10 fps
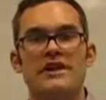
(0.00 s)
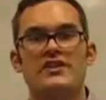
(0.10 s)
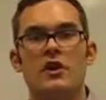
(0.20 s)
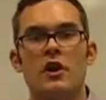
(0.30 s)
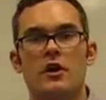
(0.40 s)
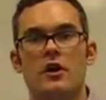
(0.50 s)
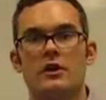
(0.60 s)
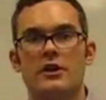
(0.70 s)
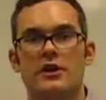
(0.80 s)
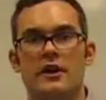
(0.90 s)
we saw
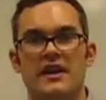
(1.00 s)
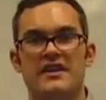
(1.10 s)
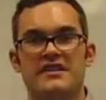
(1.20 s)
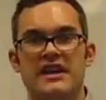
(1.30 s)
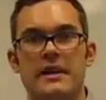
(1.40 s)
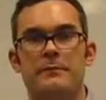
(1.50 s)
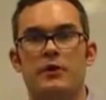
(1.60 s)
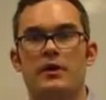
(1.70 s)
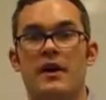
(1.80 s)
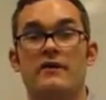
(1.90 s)
earlier an
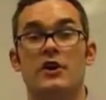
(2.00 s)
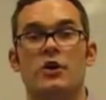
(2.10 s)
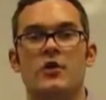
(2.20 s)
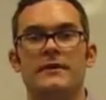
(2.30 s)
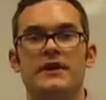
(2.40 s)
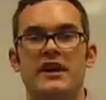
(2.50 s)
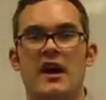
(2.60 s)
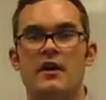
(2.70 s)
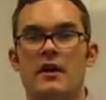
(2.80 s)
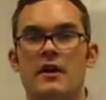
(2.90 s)
example of an agreement
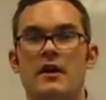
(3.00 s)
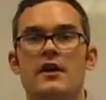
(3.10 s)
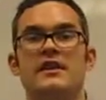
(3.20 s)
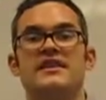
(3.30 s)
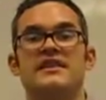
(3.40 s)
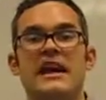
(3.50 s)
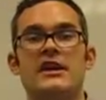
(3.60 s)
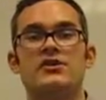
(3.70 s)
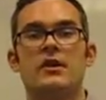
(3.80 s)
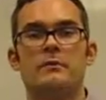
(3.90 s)
error.
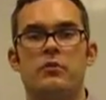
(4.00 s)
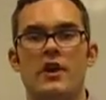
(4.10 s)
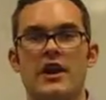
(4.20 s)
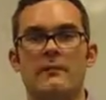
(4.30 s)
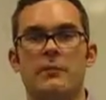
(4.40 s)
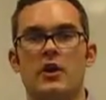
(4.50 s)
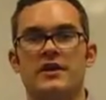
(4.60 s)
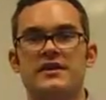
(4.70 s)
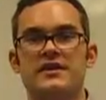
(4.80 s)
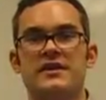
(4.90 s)
Cassandra bring
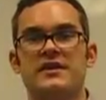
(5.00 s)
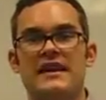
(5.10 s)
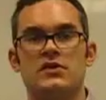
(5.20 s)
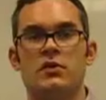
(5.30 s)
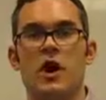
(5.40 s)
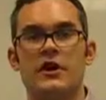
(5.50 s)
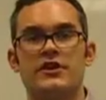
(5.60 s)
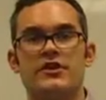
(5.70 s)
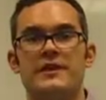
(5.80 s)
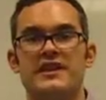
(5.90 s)
books. That's wrong,
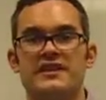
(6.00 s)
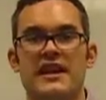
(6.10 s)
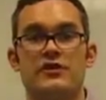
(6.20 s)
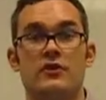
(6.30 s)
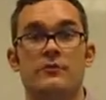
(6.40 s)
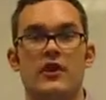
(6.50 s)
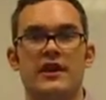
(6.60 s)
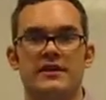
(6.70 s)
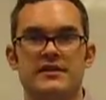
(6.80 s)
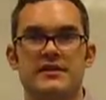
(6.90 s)
it should be Cassandra
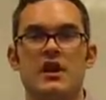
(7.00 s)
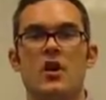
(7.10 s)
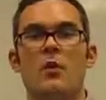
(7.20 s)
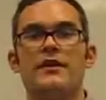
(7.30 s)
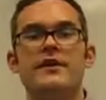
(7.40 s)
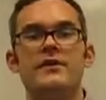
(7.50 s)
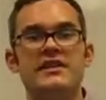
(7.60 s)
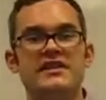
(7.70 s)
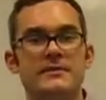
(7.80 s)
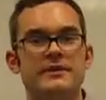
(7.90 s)
brings. Well, the
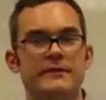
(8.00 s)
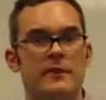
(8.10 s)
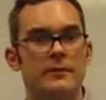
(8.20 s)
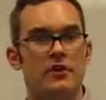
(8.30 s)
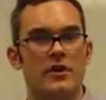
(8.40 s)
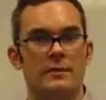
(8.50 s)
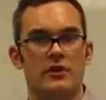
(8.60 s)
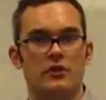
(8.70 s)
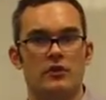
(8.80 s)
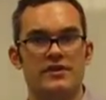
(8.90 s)
three subject-verb
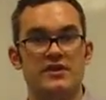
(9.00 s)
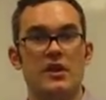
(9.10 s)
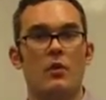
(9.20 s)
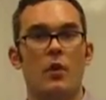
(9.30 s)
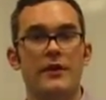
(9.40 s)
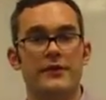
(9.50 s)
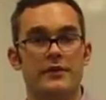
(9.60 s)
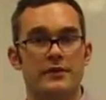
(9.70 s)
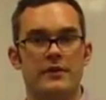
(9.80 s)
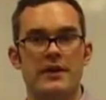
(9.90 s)
agreement rules, 1
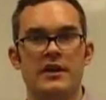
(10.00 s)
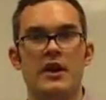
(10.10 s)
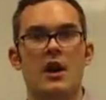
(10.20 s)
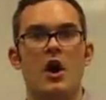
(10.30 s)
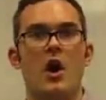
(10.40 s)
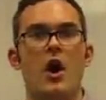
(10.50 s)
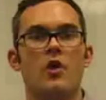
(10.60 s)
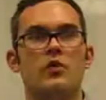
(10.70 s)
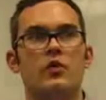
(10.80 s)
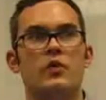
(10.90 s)
through 3,
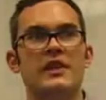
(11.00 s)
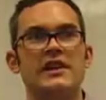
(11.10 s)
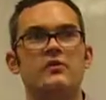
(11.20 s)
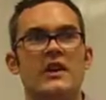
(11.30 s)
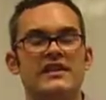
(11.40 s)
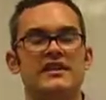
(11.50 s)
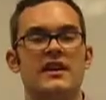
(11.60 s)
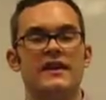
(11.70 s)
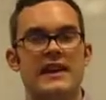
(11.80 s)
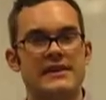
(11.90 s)
are really
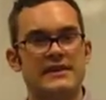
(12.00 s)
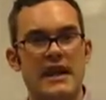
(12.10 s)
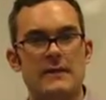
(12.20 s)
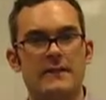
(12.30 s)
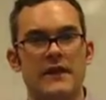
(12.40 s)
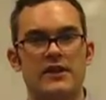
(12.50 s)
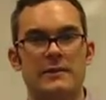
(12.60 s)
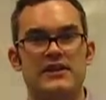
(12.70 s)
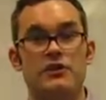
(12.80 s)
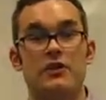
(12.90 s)
resting on that same
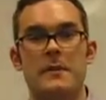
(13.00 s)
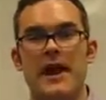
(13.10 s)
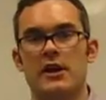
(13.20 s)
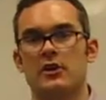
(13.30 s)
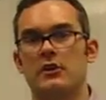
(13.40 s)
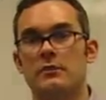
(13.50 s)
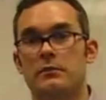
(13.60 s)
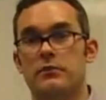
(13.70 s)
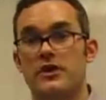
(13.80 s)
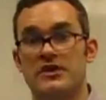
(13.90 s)
fundamental grammatical
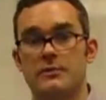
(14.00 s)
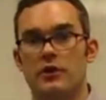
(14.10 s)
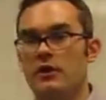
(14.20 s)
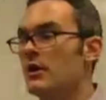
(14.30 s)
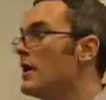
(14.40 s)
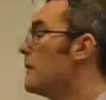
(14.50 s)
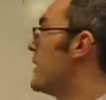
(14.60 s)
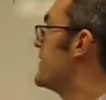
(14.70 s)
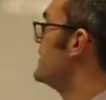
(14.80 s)
principle. But